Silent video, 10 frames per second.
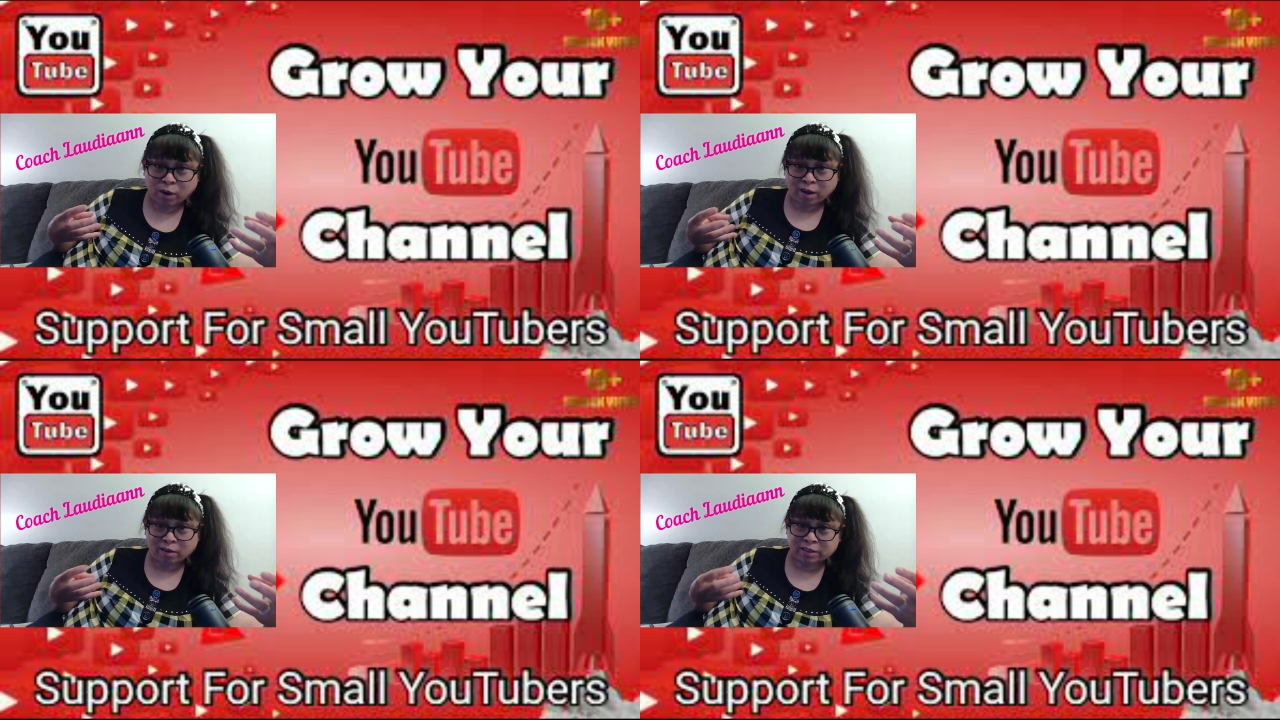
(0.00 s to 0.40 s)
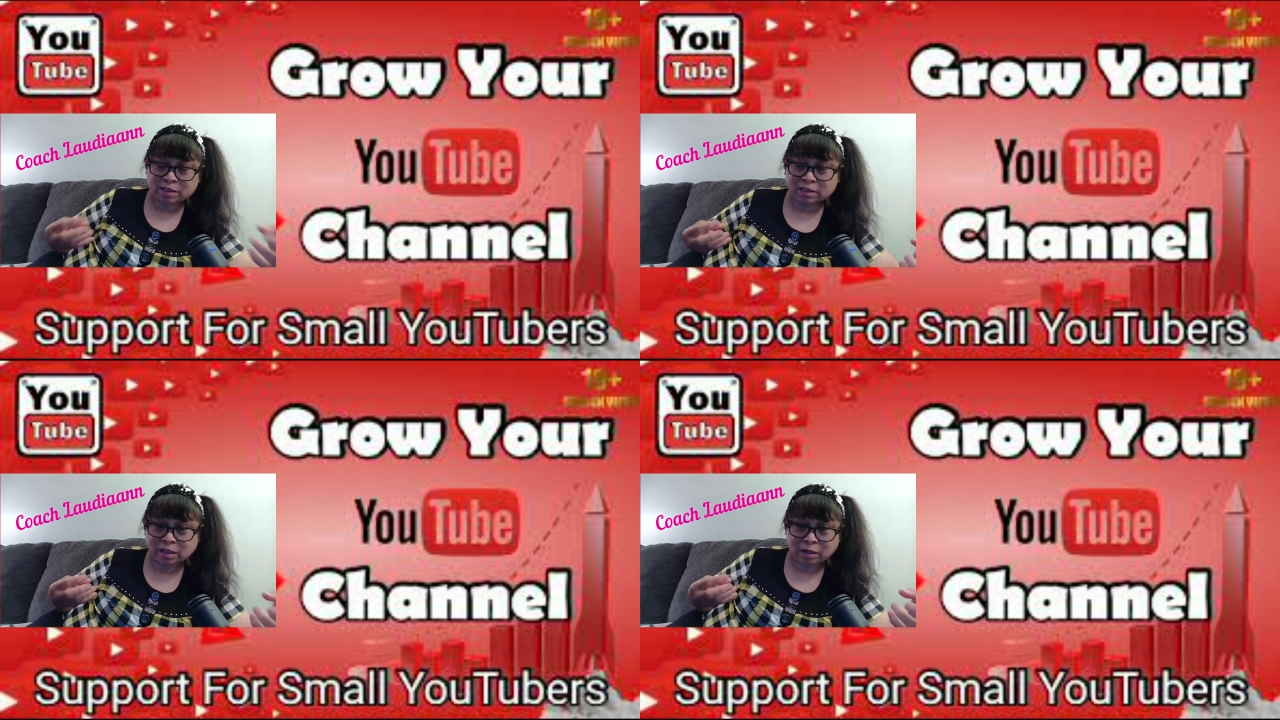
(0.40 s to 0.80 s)
wow,
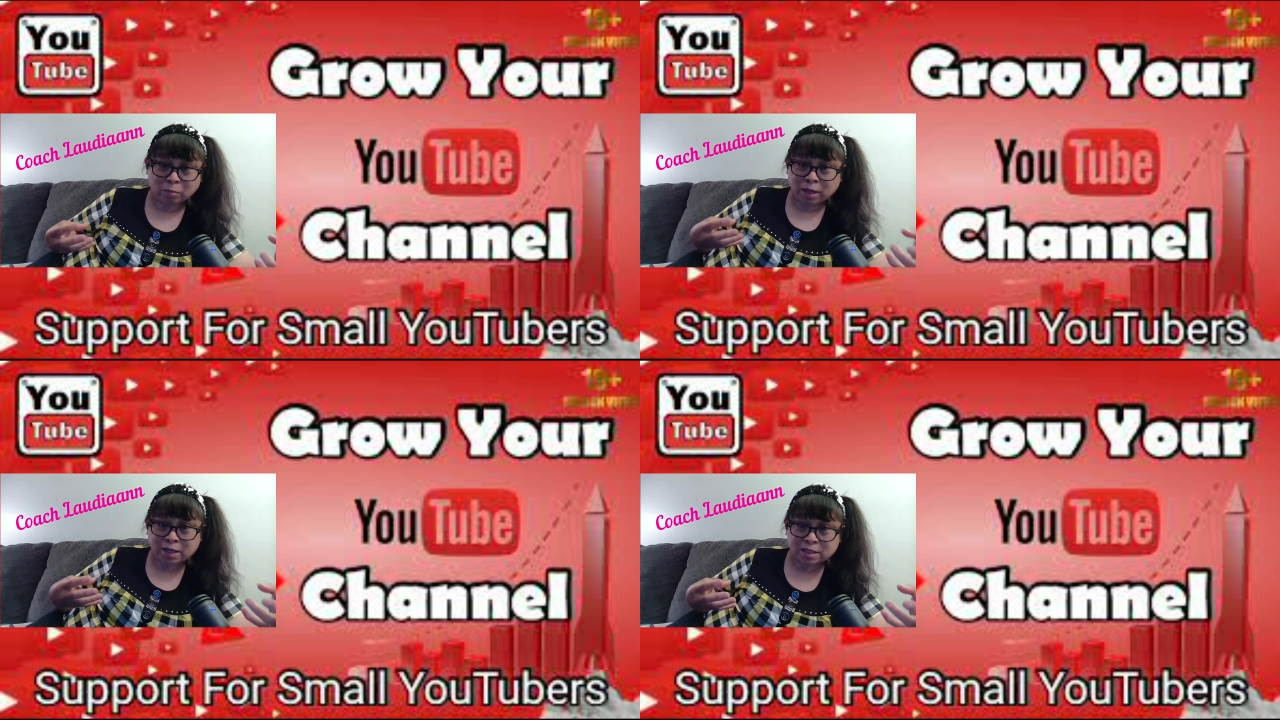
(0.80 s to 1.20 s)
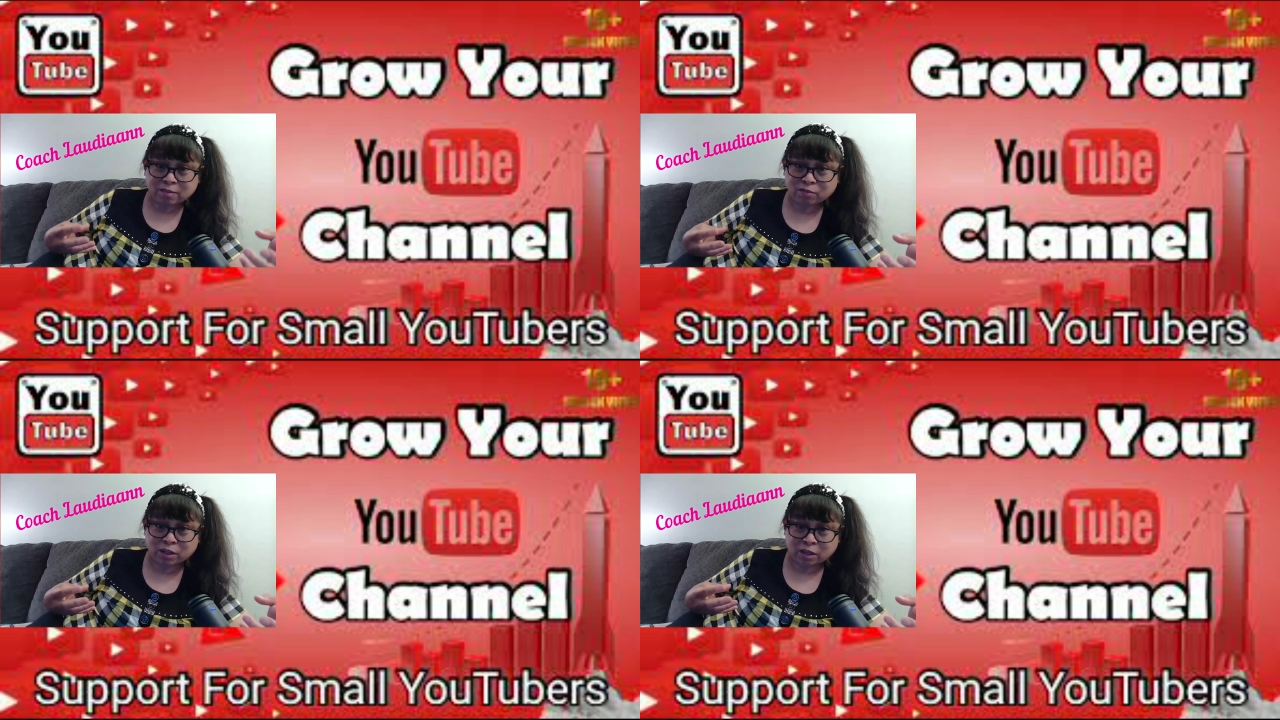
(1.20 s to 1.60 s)
this is an
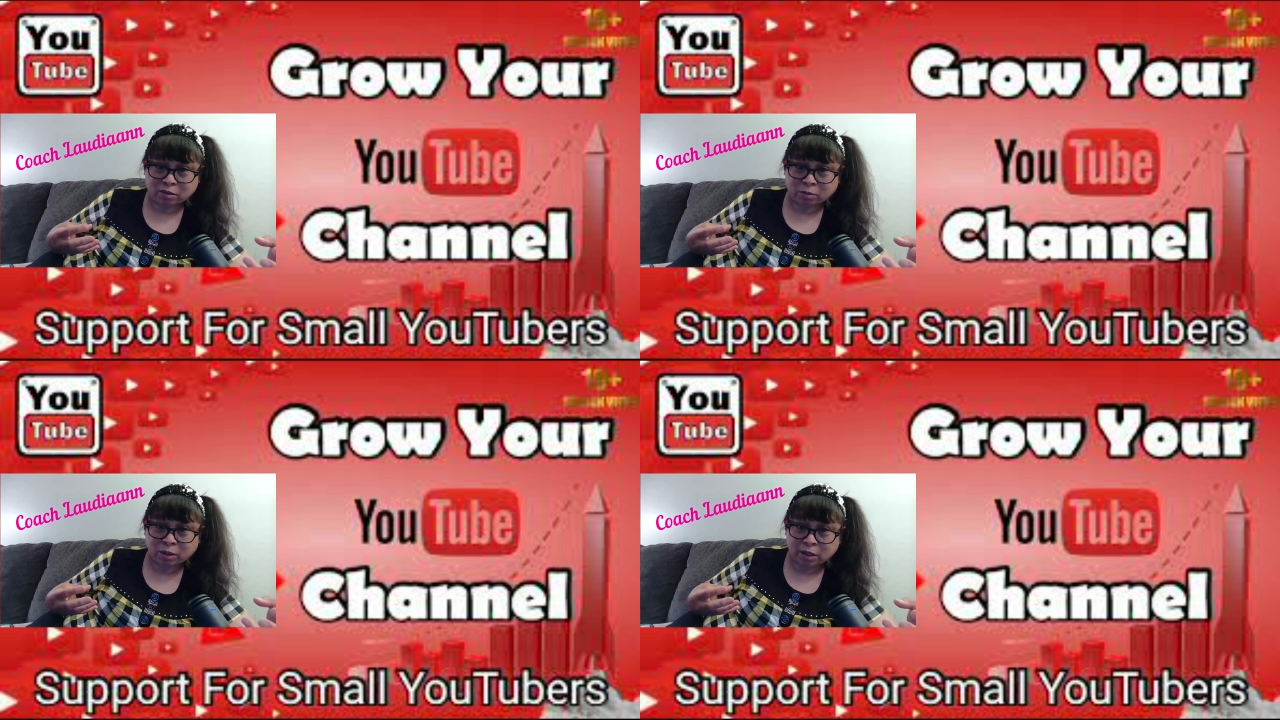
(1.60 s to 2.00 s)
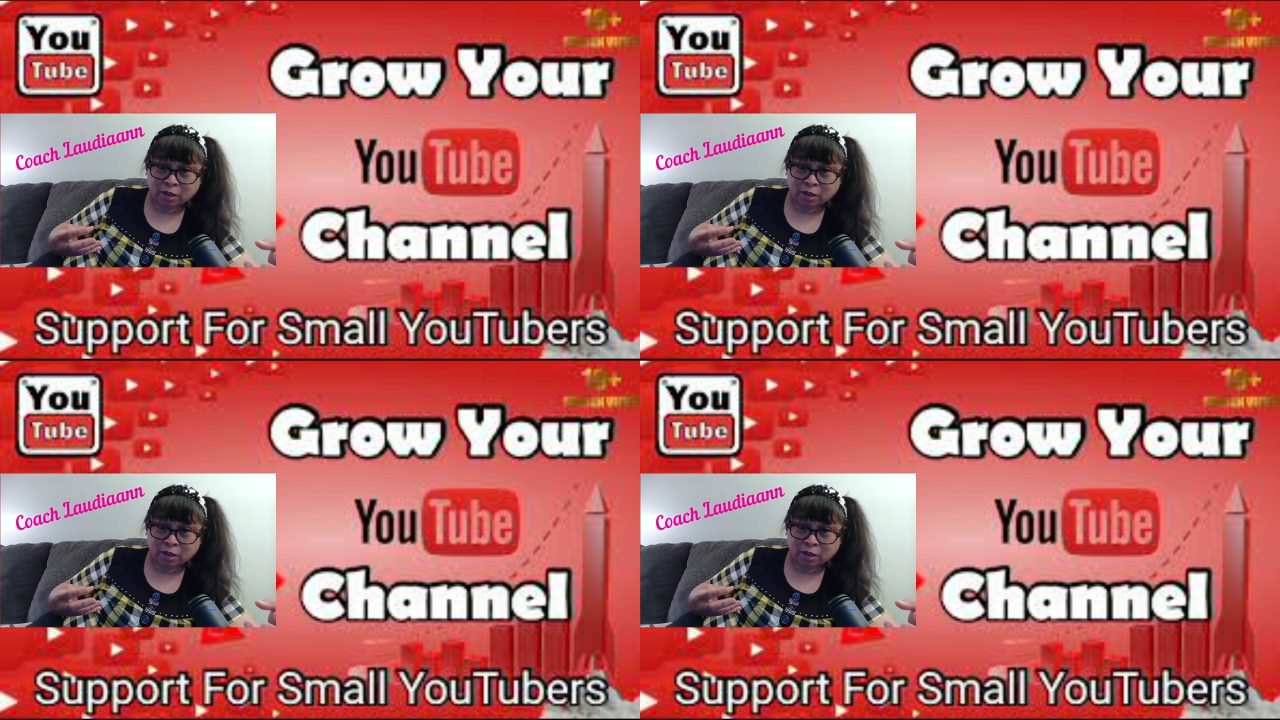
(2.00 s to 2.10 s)
amazing video.